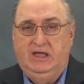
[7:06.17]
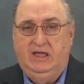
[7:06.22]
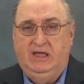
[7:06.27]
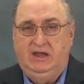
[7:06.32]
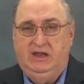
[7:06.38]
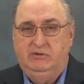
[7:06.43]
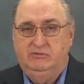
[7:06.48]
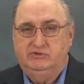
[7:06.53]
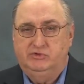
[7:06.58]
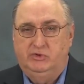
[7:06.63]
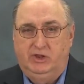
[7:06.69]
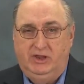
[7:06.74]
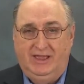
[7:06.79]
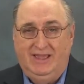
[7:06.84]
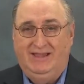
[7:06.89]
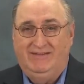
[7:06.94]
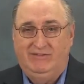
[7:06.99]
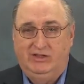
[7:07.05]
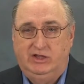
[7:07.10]
and he was
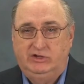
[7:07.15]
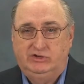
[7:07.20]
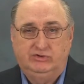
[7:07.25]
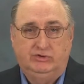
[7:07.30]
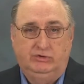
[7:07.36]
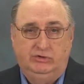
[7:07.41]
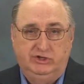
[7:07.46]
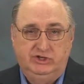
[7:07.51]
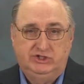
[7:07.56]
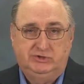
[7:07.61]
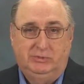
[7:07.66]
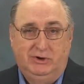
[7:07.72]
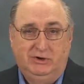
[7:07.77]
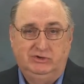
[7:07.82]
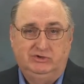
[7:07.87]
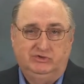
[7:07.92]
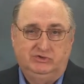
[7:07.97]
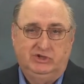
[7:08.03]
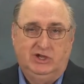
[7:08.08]
really having a truly
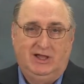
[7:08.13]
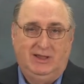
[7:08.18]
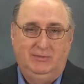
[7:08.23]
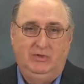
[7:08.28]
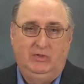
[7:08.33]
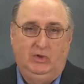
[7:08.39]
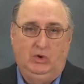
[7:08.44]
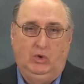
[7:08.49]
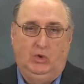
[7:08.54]
spiritual time in the